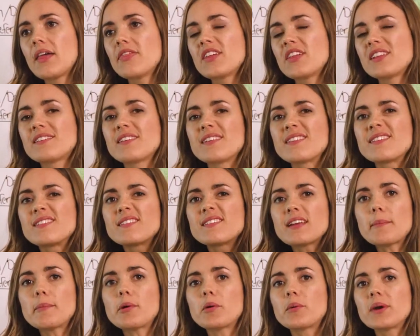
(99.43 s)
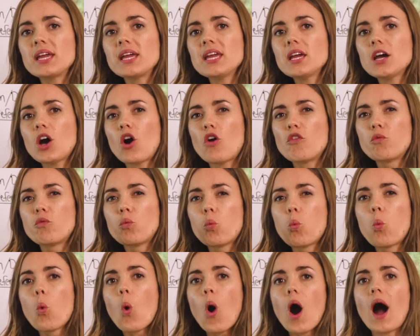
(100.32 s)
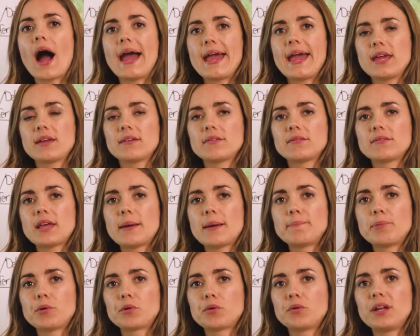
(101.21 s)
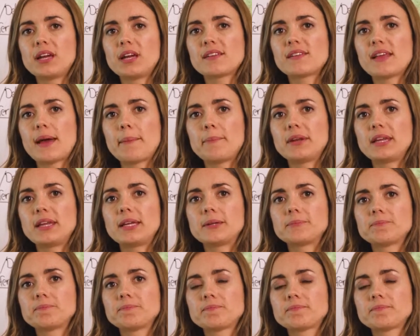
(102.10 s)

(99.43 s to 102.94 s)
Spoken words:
that's a summary of why that bottleneck's happening.